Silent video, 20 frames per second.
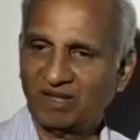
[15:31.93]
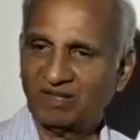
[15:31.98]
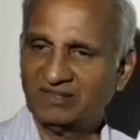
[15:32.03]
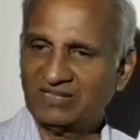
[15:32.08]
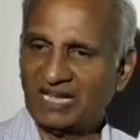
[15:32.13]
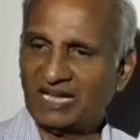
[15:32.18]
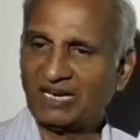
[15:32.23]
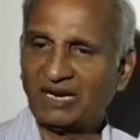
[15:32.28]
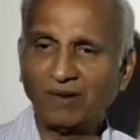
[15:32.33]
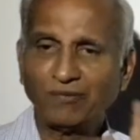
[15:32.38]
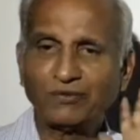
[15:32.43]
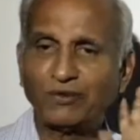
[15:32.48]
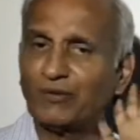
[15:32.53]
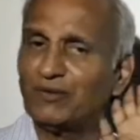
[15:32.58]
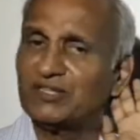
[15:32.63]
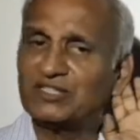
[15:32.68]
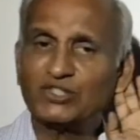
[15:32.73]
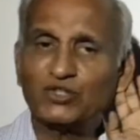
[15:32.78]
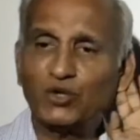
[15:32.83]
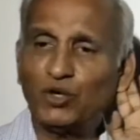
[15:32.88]

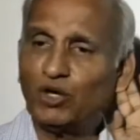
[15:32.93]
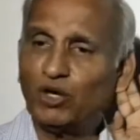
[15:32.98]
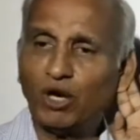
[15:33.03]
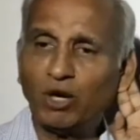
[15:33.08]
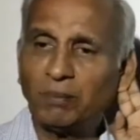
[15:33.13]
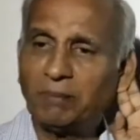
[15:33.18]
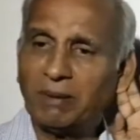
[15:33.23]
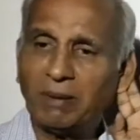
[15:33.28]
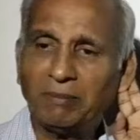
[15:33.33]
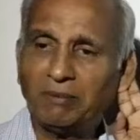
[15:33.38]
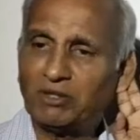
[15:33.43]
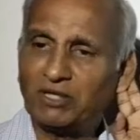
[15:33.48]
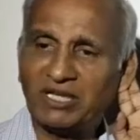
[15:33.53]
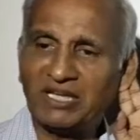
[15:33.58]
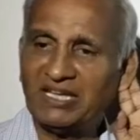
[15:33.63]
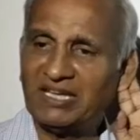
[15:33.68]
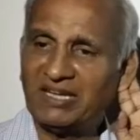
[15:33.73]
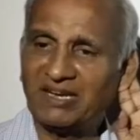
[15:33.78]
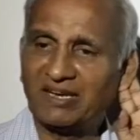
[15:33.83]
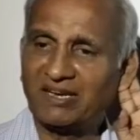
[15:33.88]
Thereafterwards you will not be able to
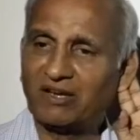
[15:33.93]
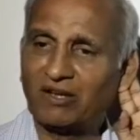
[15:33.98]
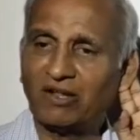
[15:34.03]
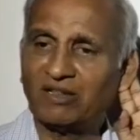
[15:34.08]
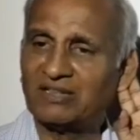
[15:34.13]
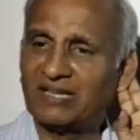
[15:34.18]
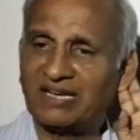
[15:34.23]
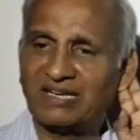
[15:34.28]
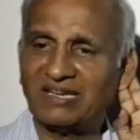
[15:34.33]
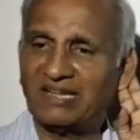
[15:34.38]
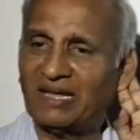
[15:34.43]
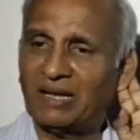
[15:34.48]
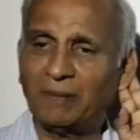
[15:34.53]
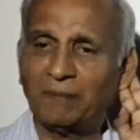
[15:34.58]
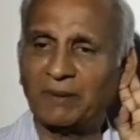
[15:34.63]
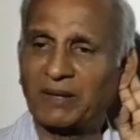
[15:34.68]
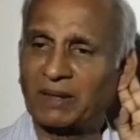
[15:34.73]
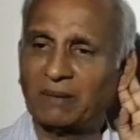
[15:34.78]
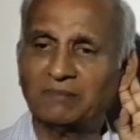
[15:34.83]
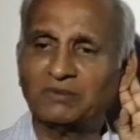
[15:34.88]
hear at all, that ear
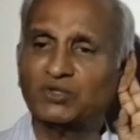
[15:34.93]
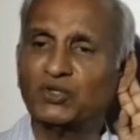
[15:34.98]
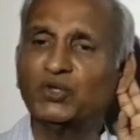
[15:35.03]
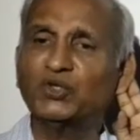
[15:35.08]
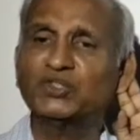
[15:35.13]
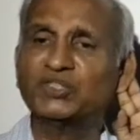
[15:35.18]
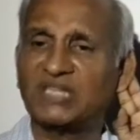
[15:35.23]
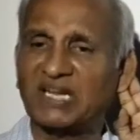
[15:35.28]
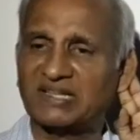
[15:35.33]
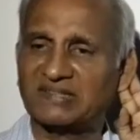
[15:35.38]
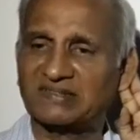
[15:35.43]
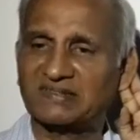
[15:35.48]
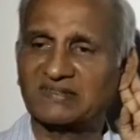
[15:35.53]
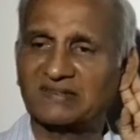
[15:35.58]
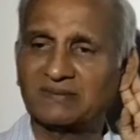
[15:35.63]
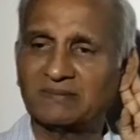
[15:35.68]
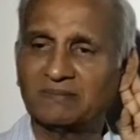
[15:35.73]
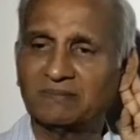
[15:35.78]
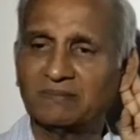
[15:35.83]
becomes useless.